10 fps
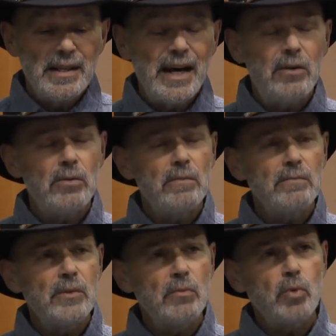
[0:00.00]
Now,
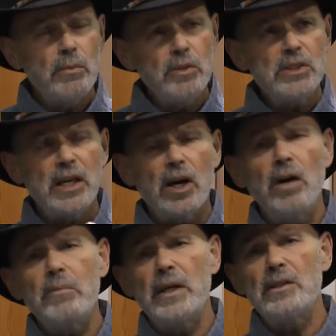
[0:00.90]
when we say
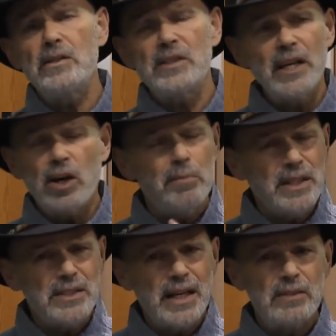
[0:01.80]
amen, saying
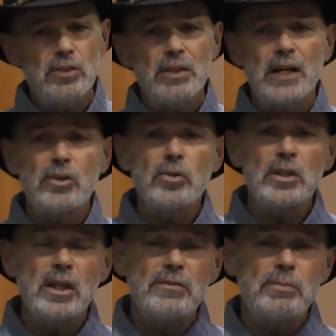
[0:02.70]
amen is not, not good
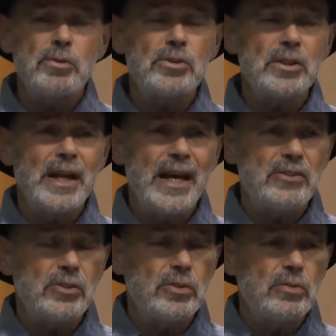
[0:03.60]
enough. A person
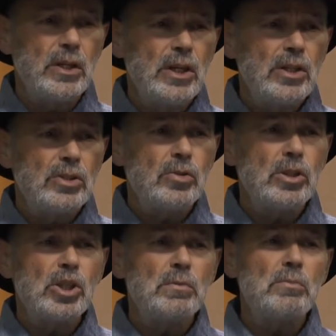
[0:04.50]
has to do a
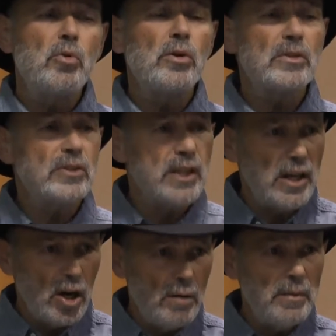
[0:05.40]
little bit more than
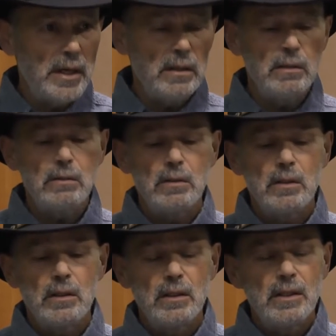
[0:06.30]
say amen,
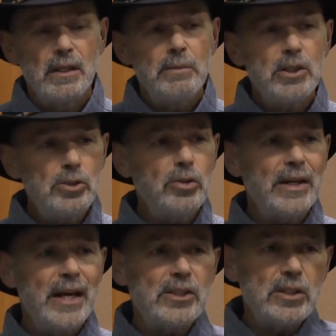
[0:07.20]
because you
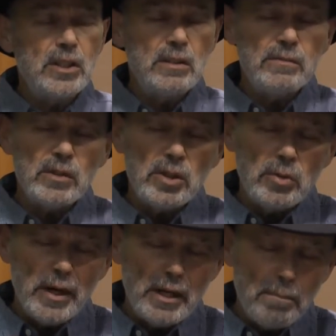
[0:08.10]
can actually create